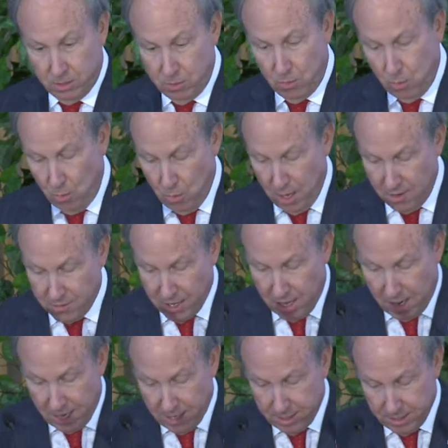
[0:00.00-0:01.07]
where there
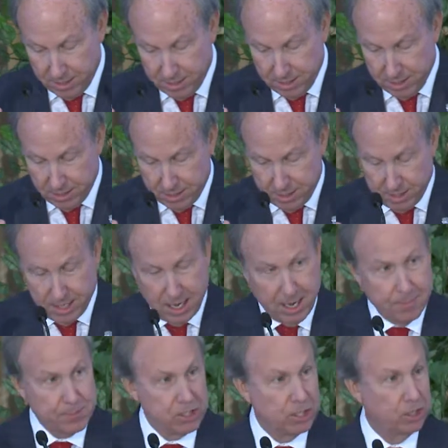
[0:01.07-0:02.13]
are
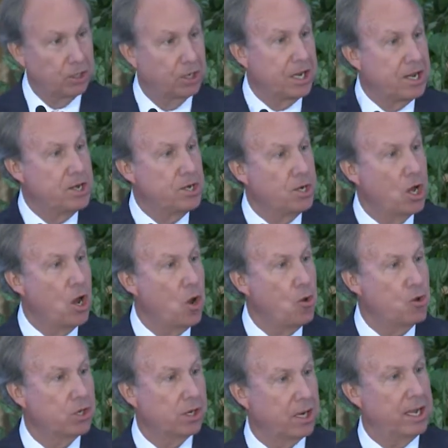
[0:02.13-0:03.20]
absolutely no
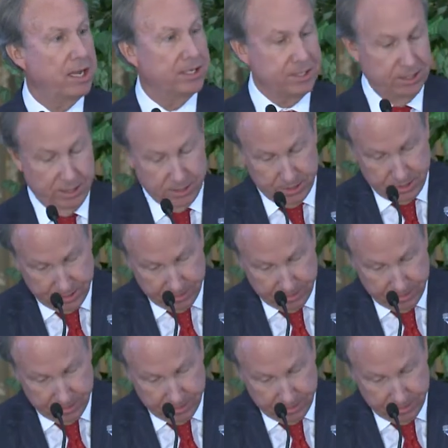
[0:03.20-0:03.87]
classes